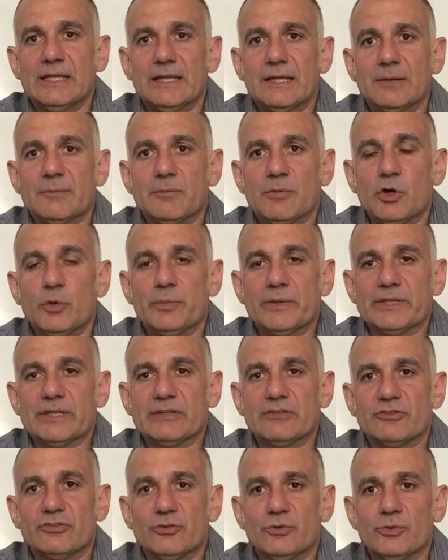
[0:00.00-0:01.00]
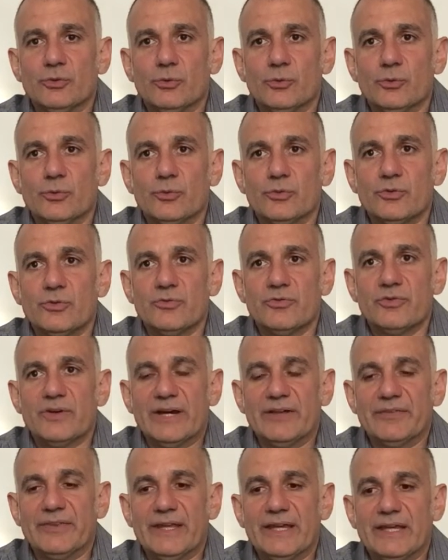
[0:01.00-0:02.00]
I'm hoping that you
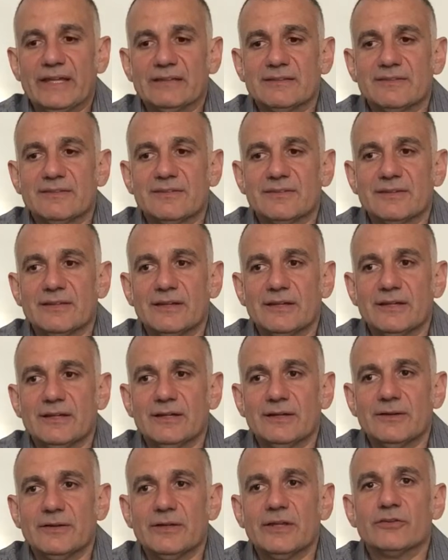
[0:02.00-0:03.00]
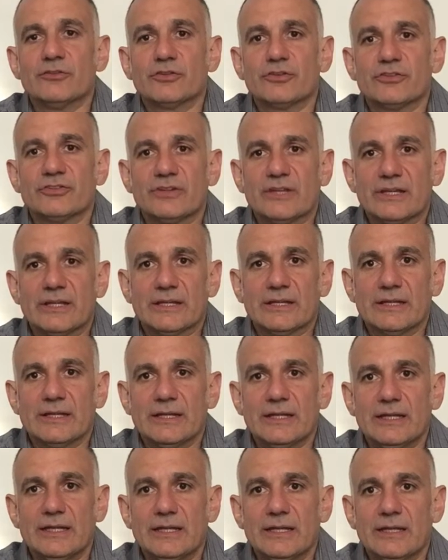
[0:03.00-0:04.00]
found that interesting
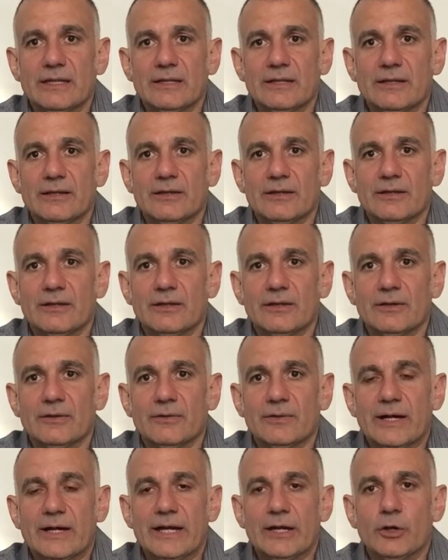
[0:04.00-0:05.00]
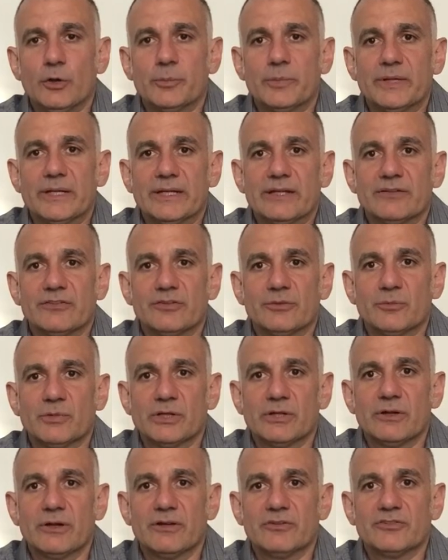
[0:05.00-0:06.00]
and eye-opening in some
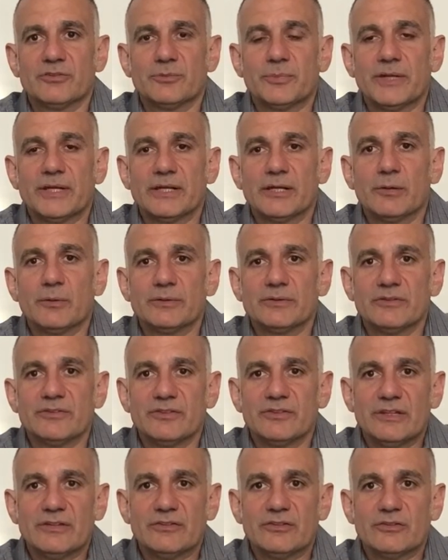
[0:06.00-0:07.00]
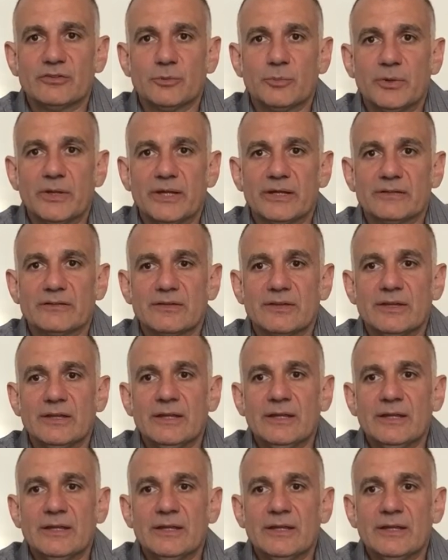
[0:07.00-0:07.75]
regards, depending on what disease that you picked.